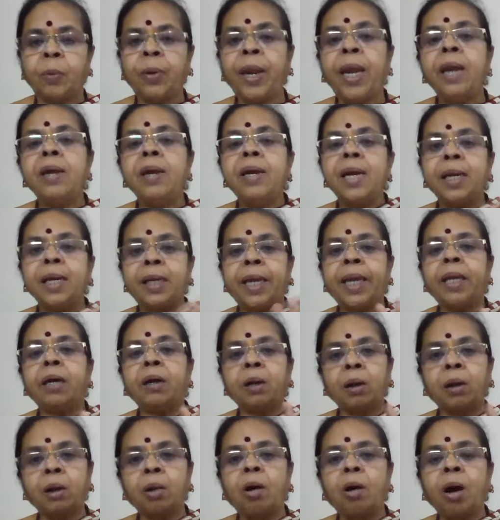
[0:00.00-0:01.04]
Okay, take
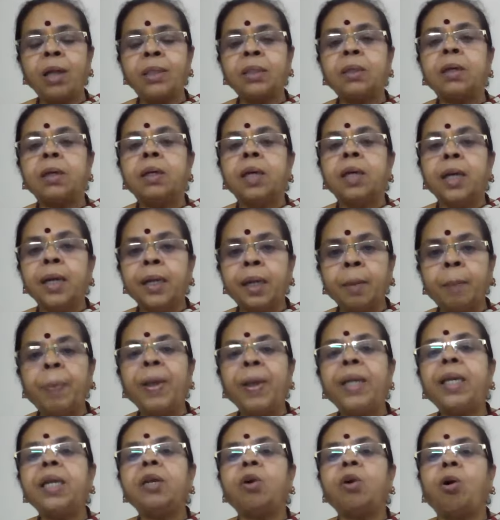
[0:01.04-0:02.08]
a cloth,
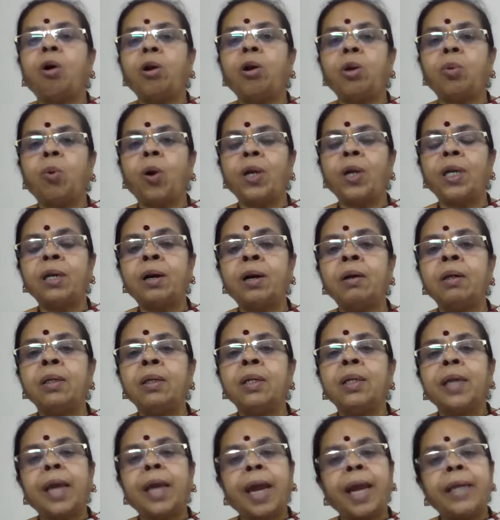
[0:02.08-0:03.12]
dip it in hot water,
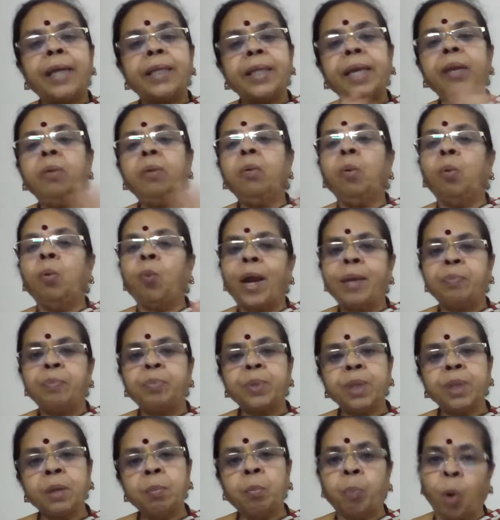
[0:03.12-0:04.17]
and then
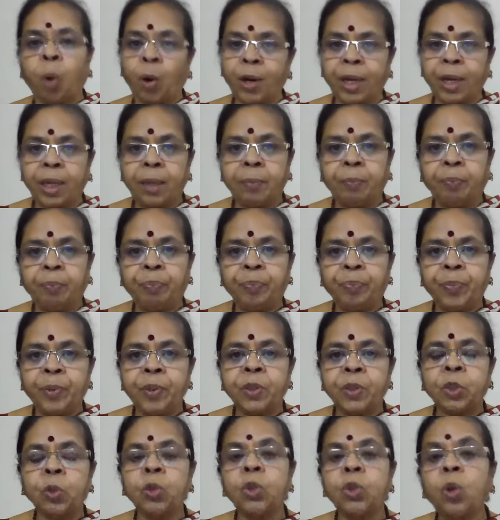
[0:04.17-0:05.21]
wipe the body.
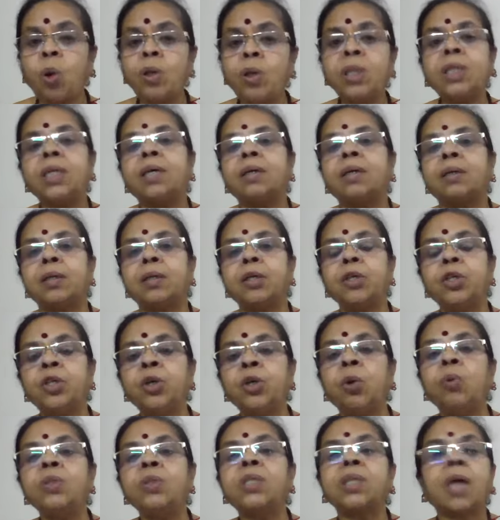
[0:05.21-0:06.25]
So don't
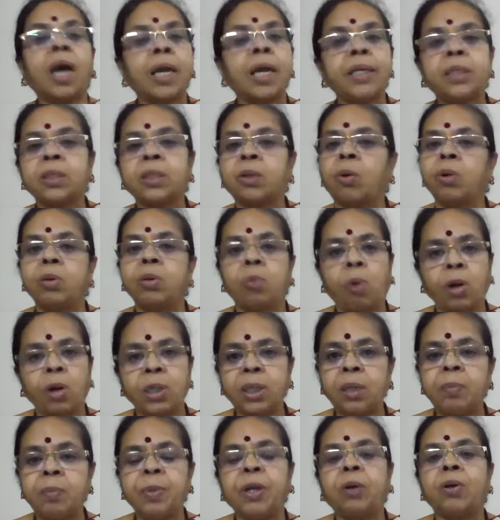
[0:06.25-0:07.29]
use ice cold
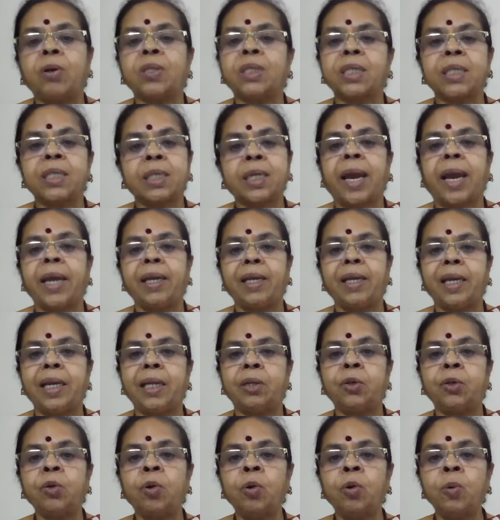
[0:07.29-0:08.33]
water because it can
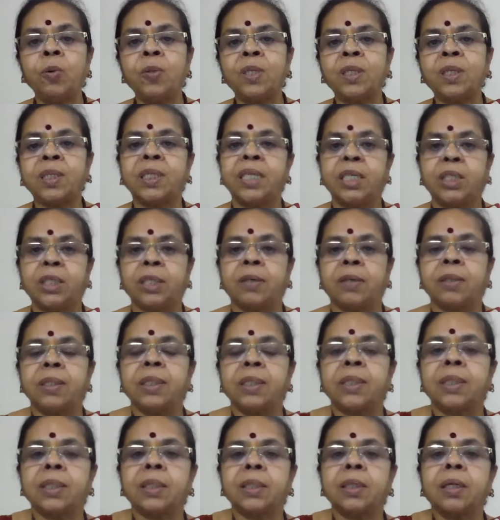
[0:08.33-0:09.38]
lead to
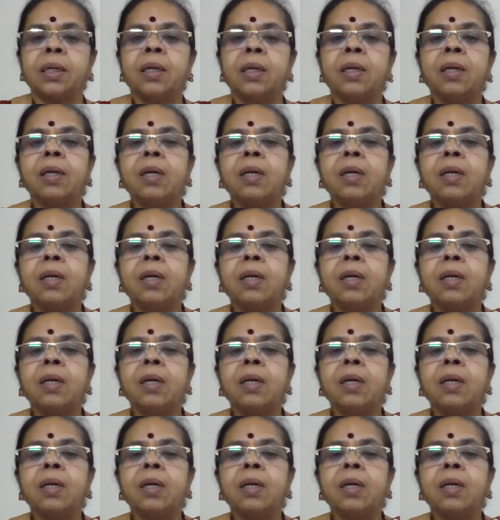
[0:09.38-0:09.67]
seizures.